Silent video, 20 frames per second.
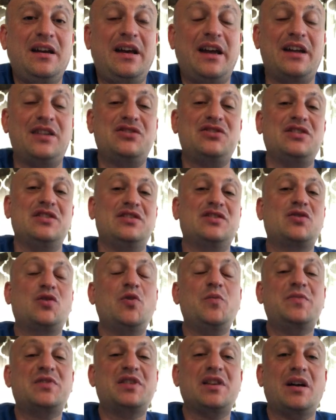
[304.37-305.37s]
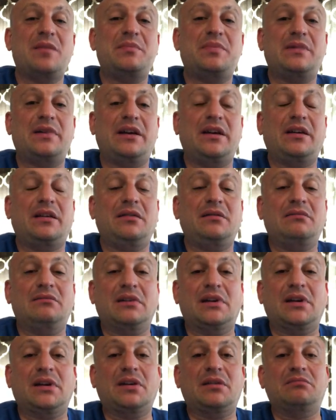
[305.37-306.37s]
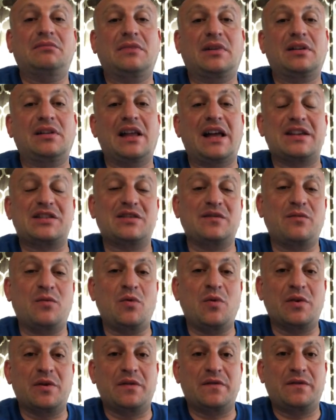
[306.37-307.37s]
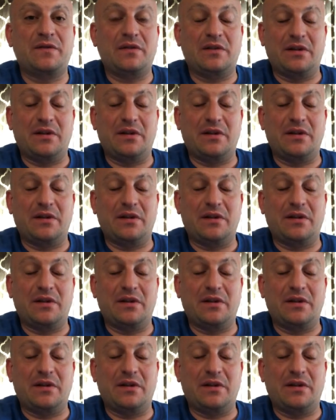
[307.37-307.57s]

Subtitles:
And she scoops up a glass of water,